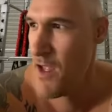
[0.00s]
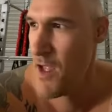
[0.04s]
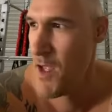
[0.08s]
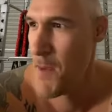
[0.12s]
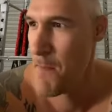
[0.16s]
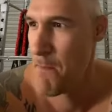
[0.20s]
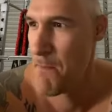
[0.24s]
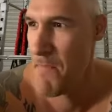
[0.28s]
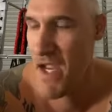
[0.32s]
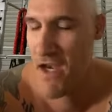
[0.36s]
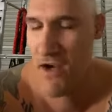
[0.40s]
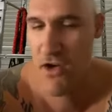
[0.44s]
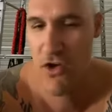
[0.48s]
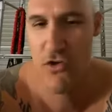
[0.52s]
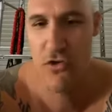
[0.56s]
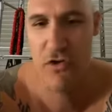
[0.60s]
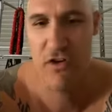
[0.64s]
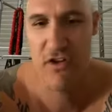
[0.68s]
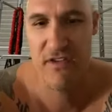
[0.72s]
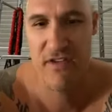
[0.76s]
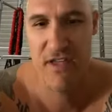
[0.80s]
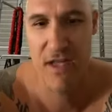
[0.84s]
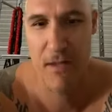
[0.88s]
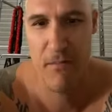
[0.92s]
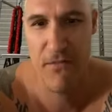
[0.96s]
men are good
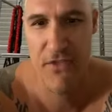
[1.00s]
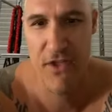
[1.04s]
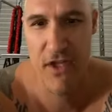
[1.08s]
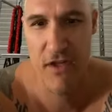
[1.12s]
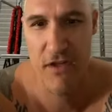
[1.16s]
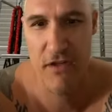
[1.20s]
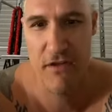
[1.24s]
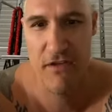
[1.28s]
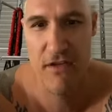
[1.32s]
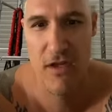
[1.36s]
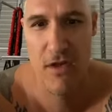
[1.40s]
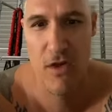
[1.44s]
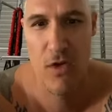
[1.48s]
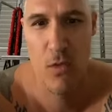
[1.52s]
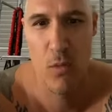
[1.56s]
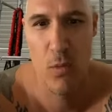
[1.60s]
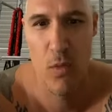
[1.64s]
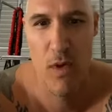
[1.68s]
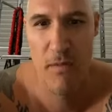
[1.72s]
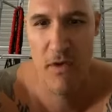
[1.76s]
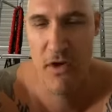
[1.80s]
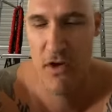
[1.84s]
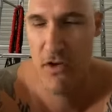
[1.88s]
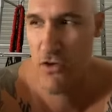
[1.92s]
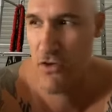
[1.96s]
at some things,
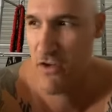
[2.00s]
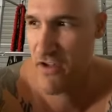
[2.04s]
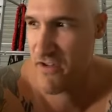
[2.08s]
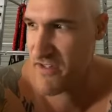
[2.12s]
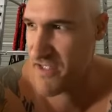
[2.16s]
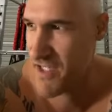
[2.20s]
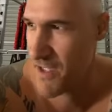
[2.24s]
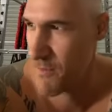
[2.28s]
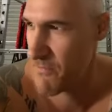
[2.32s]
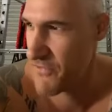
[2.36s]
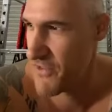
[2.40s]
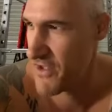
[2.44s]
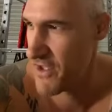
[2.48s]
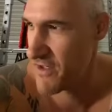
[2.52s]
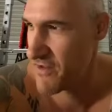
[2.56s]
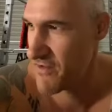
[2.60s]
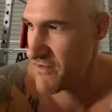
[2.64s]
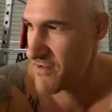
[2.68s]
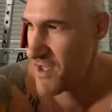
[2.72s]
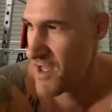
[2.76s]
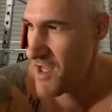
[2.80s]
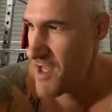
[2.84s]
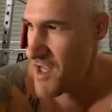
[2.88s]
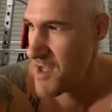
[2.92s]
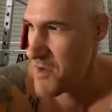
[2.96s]
women are good at some
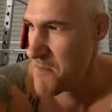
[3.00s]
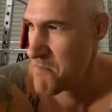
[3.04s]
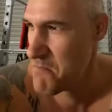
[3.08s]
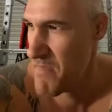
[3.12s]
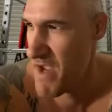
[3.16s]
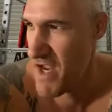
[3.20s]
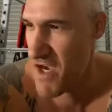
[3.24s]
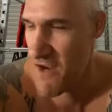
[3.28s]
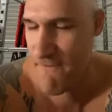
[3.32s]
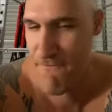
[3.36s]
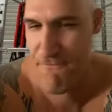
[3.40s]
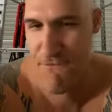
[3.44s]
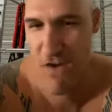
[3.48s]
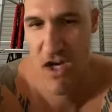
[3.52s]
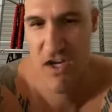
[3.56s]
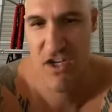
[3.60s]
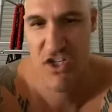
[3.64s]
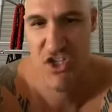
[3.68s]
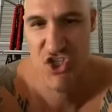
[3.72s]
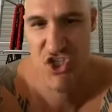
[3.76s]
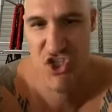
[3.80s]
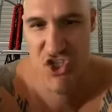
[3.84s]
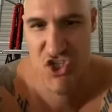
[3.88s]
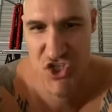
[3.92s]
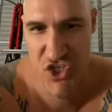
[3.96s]
things. Men are
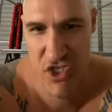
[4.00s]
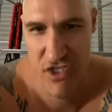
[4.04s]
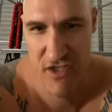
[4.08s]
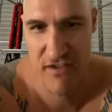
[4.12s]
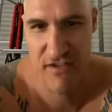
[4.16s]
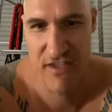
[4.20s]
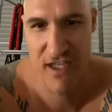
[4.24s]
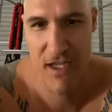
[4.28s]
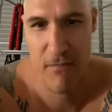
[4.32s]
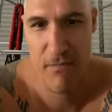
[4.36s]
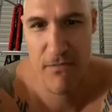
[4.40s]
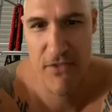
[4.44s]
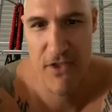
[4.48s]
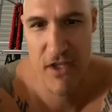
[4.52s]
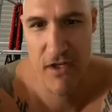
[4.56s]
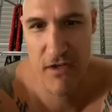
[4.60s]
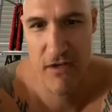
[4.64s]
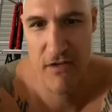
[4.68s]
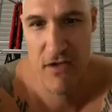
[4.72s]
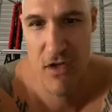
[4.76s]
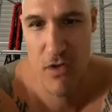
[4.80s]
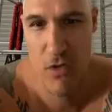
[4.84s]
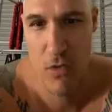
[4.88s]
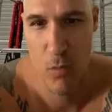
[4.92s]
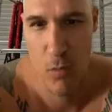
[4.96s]
fucking shit at some
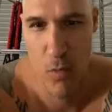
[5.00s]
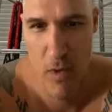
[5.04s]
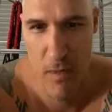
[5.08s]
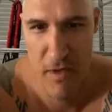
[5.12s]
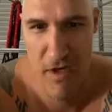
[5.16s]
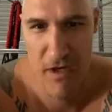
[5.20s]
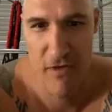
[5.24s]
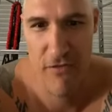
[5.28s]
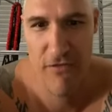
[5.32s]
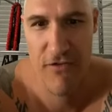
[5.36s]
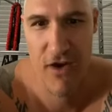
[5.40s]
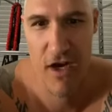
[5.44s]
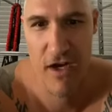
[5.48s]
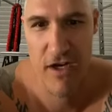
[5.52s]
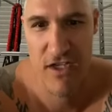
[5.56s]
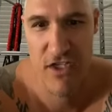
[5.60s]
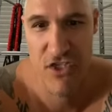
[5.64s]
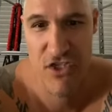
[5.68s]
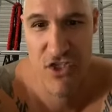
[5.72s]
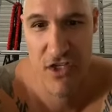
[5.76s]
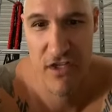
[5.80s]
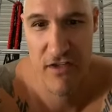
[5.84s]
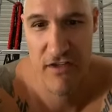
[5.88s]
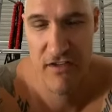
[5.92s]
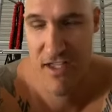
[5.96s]
things, women are fucking
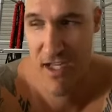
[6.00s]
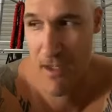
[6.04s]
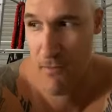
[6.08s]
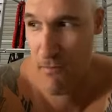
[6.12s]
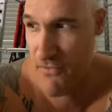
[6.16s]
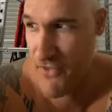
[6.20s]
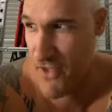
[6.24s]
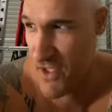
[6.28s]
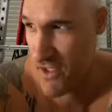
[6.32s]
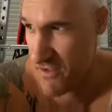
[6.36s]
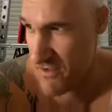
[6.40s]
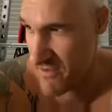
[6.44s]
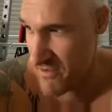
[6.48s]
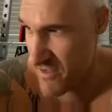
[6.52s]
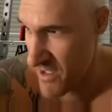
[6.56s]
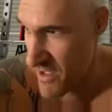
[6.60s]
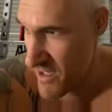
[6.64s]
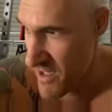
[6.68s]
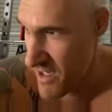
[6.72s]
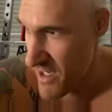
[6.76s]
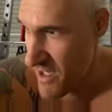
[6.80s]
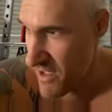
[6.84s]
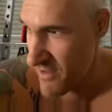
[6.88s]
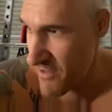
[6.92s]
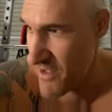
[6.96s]
shit at some things.
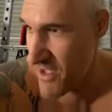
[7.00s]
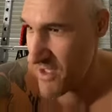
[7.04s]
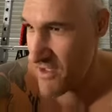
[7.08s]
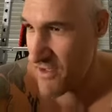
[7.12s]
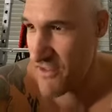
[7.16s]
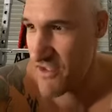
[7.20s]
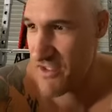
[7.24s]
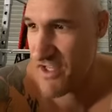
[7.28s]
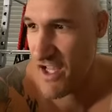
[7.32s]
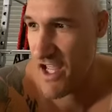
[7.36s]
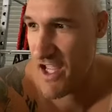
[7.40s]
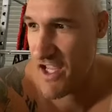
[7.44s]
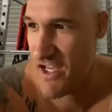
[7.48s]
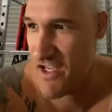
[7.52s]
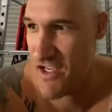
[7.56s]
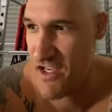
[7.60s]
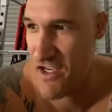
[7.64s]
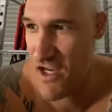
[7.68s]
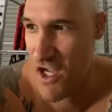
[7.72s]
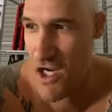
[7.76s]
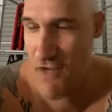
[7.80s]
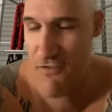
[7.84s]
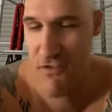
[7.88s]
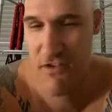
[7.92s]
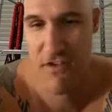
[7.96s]
At the end of the day,
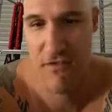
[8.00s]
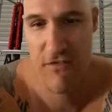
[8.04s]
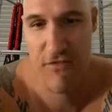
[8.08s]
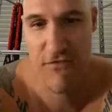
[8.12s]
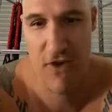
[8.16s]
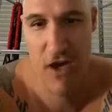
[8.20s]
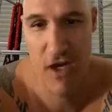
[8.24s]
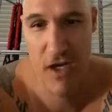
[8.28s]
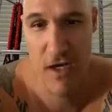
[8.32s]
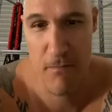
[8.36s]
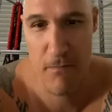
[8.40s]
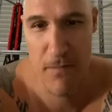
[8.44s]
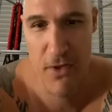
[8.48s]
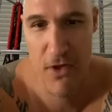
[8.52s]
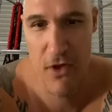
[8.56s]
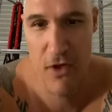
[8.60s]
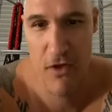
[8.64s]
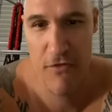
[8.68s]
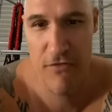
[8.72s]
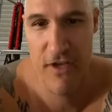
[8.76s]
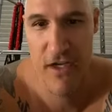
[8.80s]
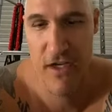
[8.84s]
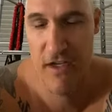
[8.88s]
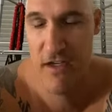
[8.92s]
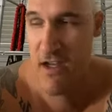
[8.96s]
none of us are fucking
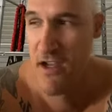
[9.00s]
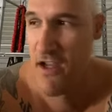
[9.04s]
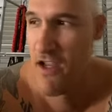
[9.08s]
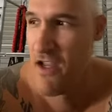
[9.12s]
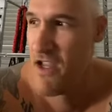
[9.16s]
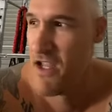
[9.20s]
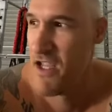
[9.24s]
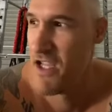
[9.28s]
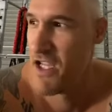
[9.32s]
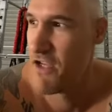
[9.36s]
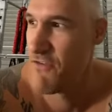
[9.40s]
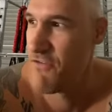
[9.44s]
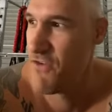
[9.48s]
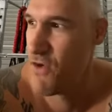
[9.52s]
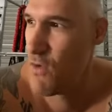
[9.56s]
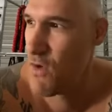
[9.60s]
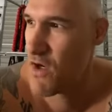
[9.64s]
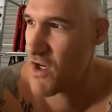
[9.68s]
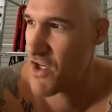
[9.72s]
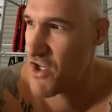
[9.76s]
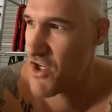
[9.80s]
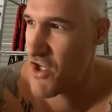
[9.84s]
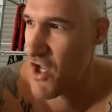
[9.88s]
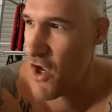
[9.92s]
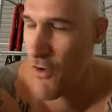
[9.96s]
perfect. If you are
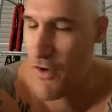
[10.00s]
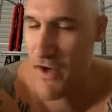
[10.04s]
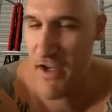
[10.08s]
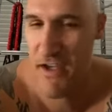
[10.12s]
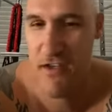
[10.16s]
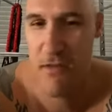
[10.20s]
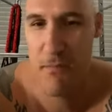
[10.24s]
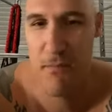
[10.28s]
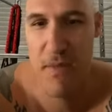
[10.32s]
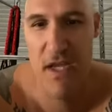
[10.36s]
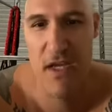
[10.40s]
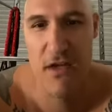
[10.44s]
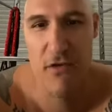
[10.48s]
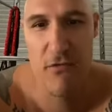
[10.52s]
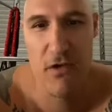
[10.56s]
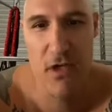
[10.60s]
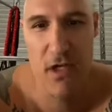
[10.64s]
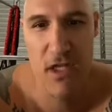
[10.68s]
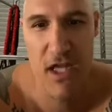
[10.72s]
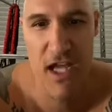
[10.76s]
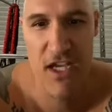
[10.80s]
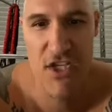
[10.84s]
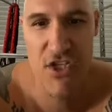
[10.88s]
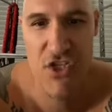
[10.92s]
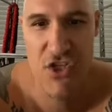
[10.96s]
going to be in a
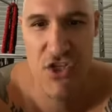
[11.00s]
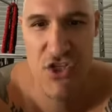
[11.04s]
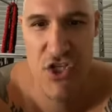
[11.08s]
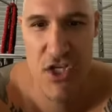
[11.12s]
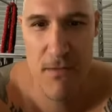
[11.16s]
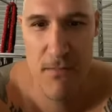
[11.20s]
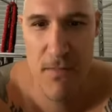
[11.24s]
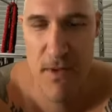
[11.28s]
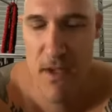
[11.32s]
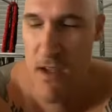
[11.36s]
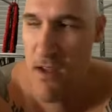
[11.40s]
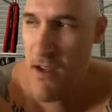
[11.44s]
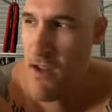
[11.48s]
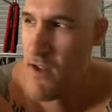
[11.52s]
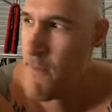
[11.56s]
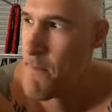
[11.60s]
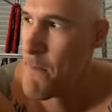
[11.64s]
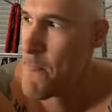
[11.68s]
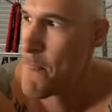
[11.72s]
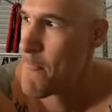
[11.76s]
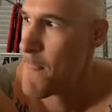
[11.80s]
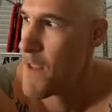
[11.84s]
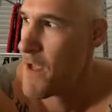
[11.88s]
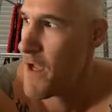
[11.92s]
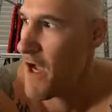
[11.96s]
relationship,
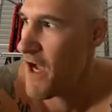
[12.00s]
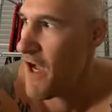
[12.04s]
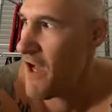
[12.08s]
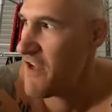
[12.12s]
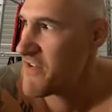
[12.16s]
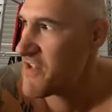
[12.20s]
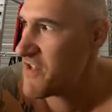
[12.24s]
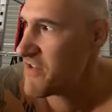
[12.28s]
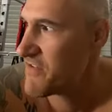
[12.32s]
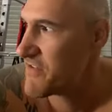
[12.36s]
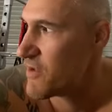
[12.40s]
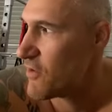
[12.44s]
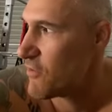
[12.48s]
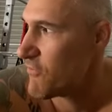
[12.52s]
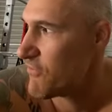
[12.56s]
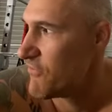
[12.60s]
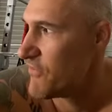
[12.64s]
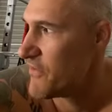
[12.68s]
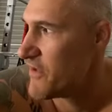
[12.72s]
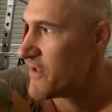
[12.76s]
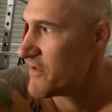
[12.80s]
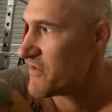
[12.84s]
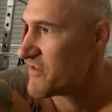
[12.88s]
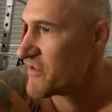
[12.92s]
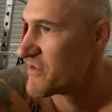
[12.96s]
ask yourself
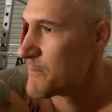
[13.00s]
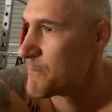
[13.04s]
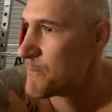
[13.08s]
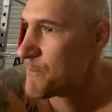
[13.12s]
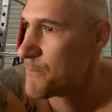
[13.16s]
this.